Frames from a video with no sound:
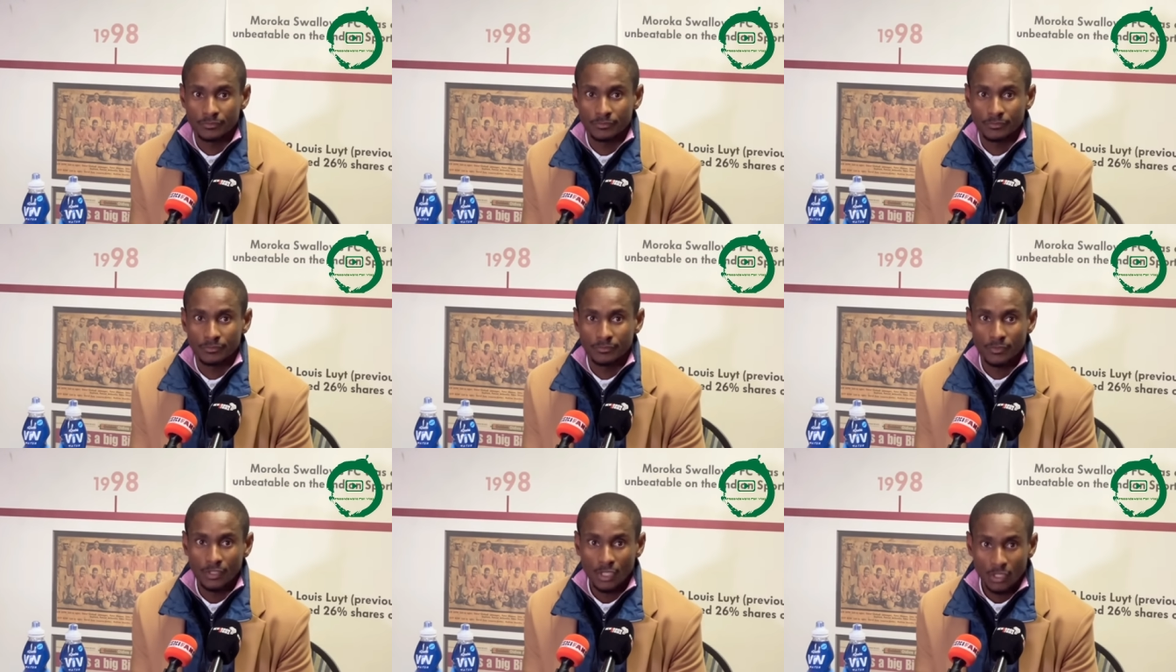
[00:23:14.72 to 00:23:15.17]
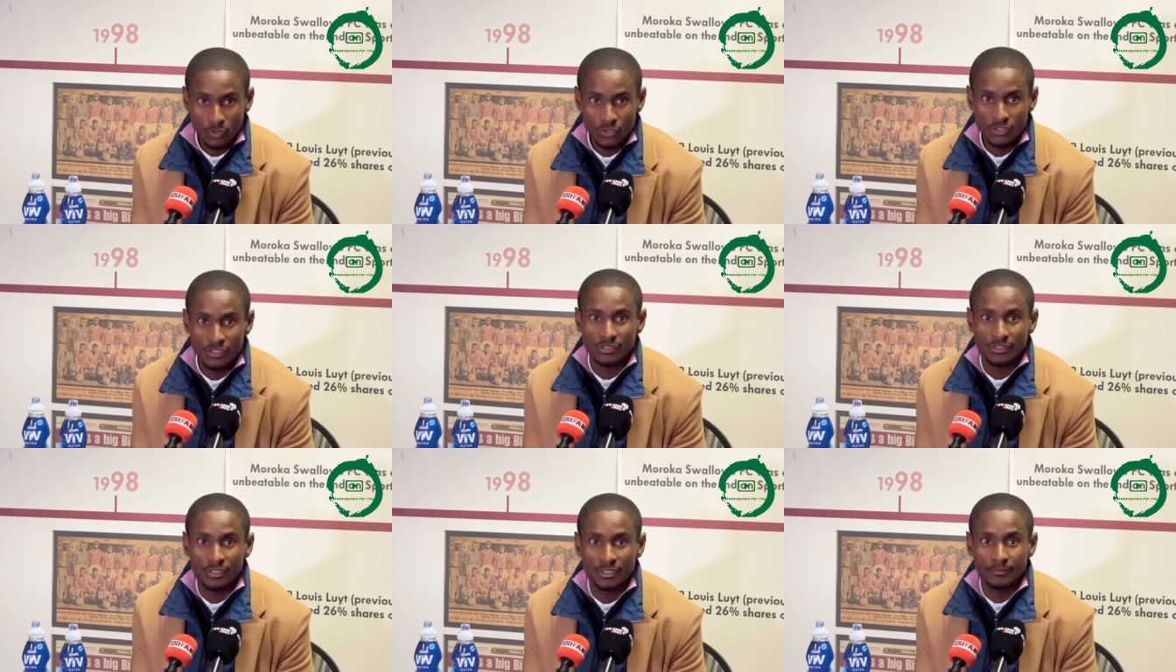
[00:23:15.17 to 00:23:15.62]
The
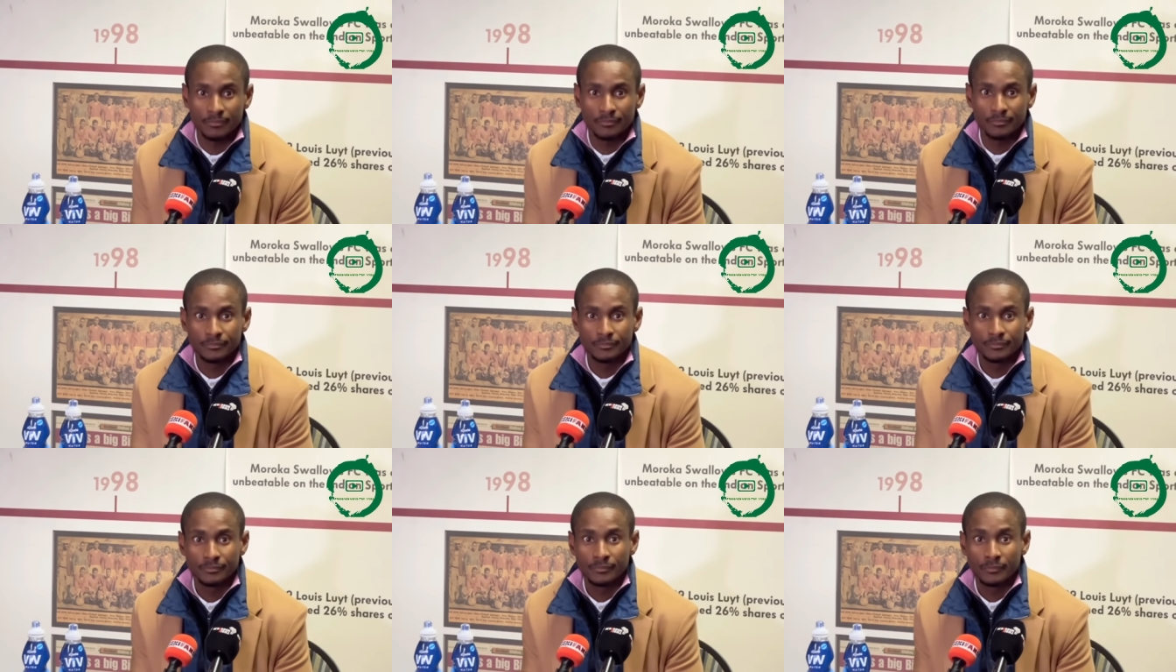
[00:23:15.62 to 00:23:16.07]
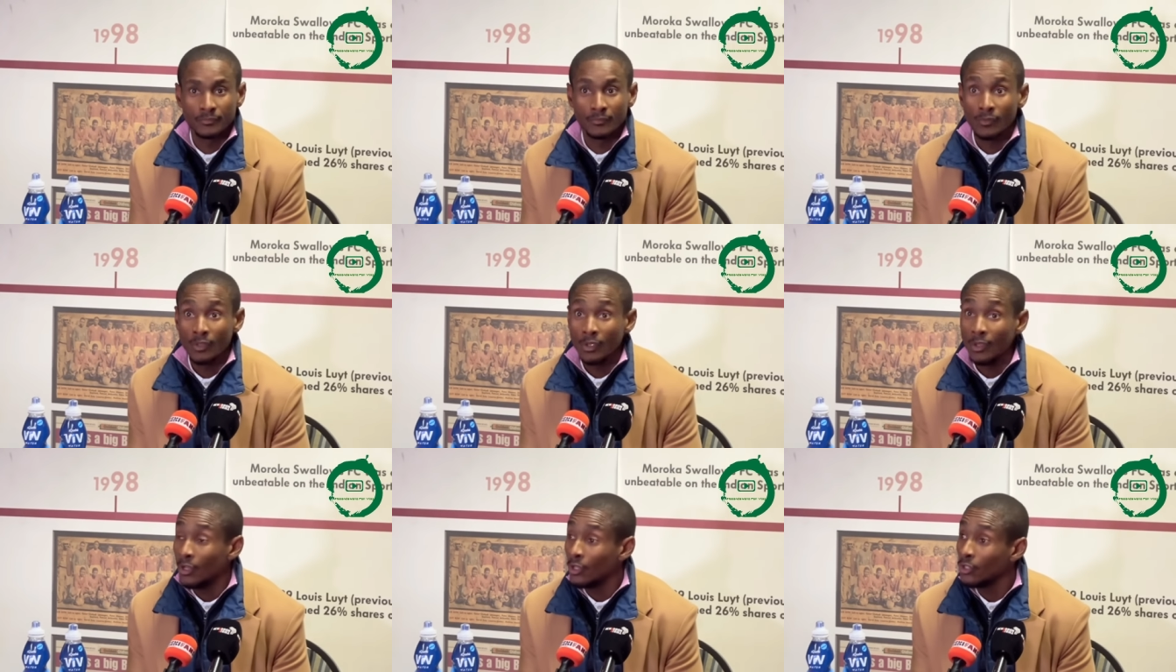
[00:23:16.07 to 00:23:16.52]
losing team.
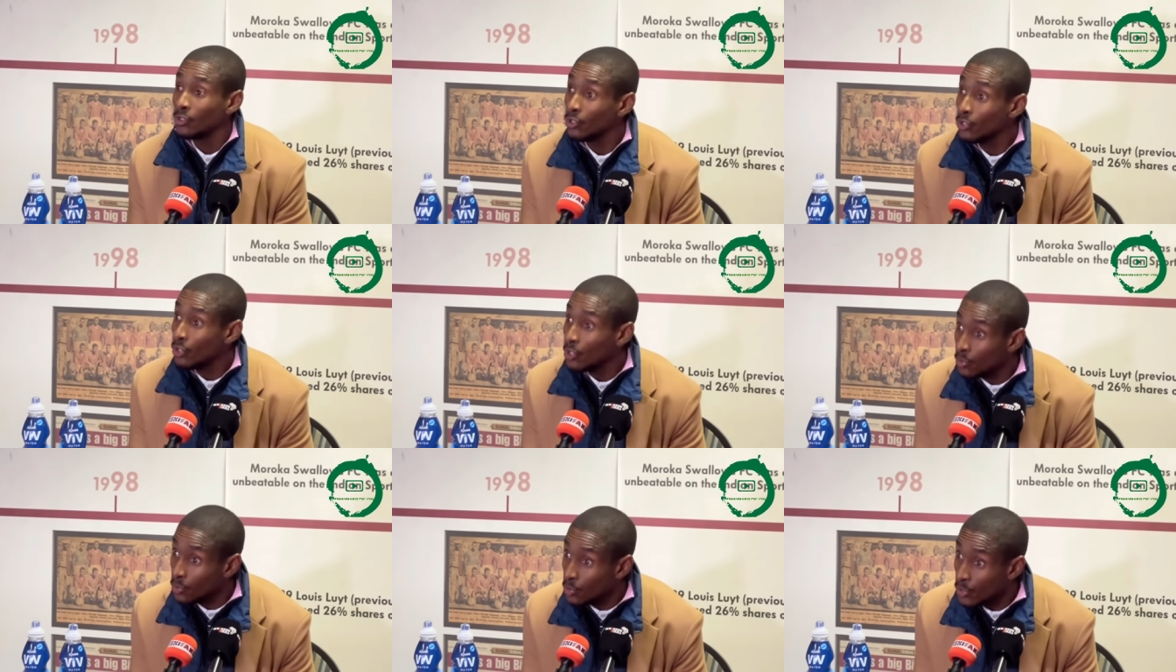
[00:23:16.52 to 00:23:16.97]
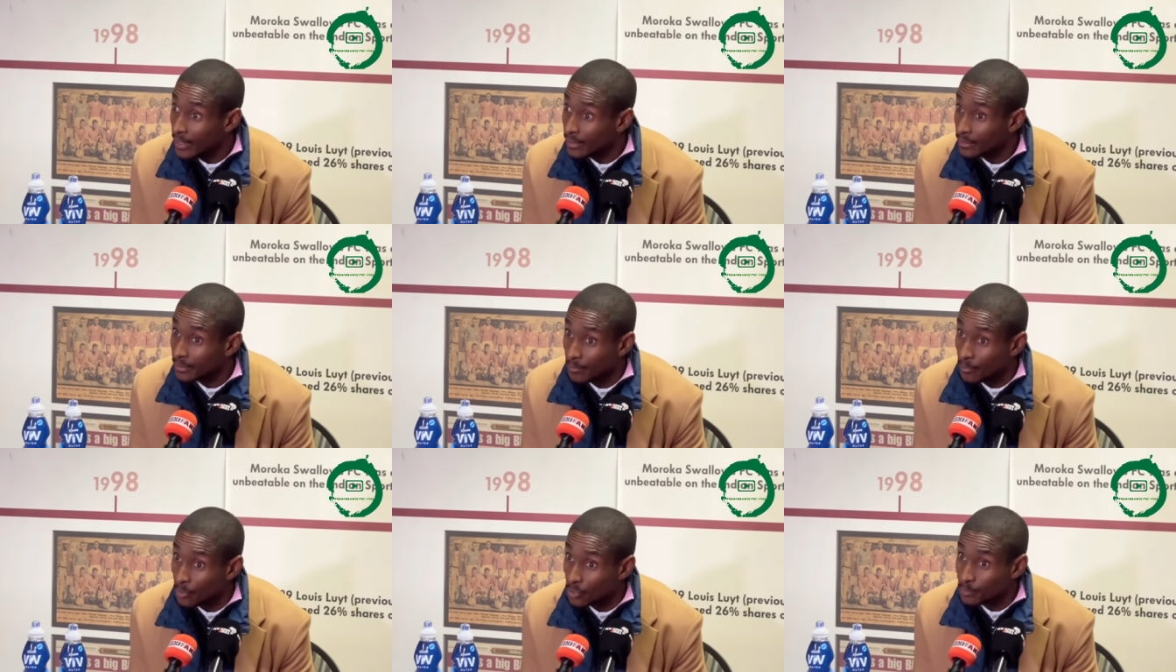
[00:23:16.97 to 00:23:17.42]
You know who had
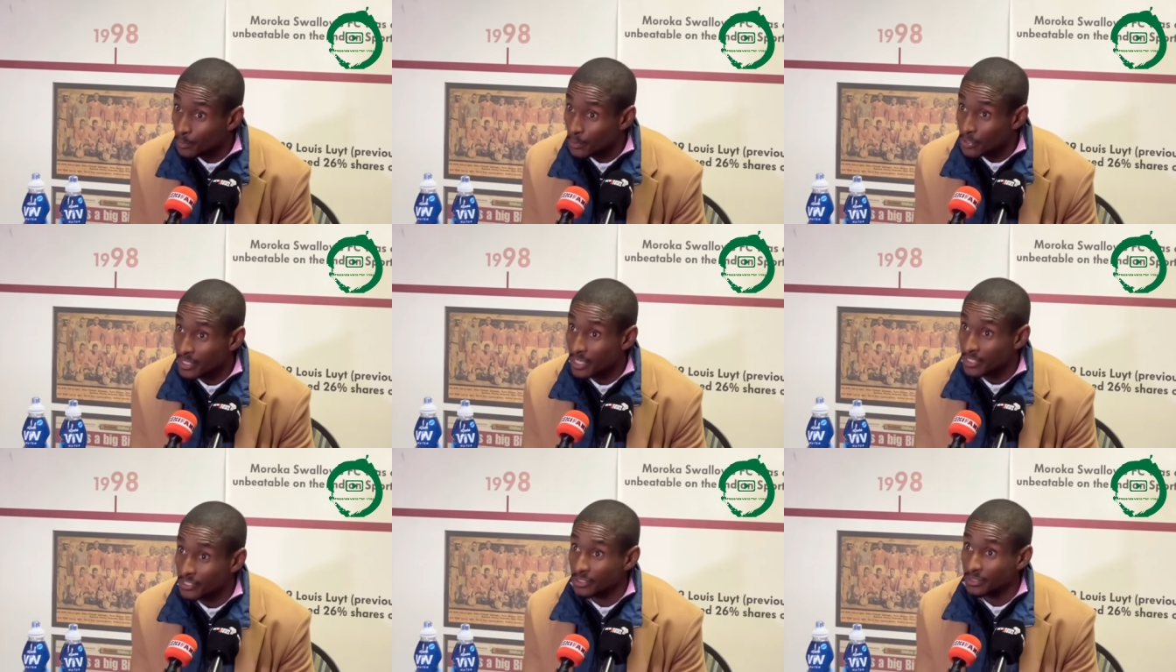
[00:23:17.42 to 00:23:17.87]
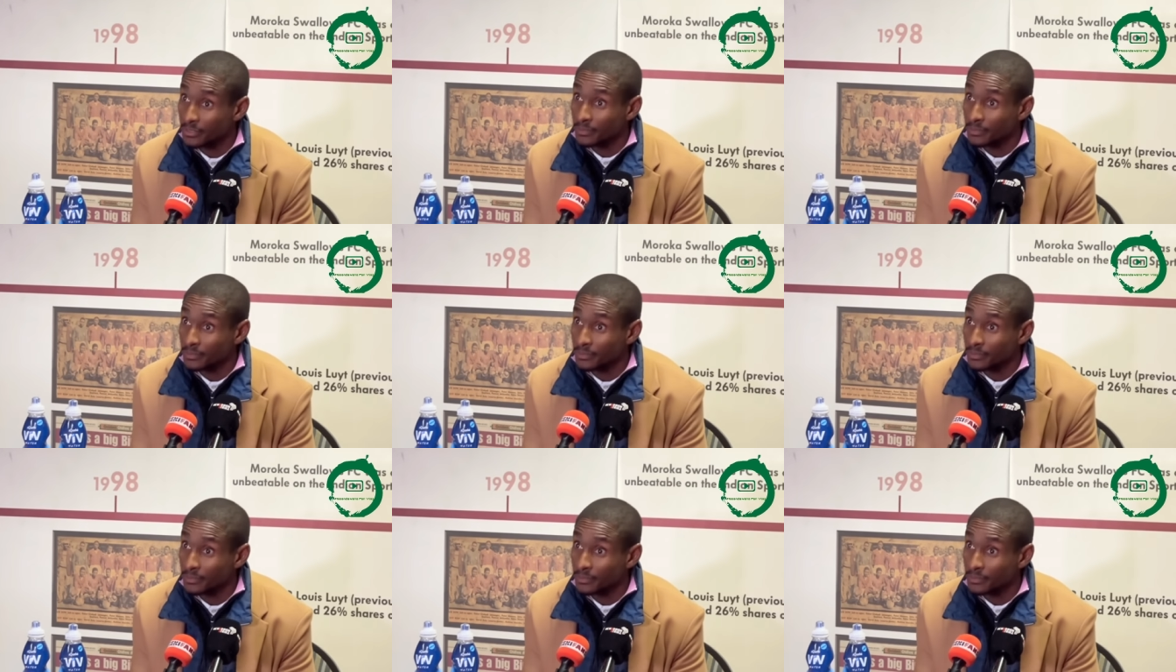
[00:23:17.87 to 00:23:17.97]
the most possession?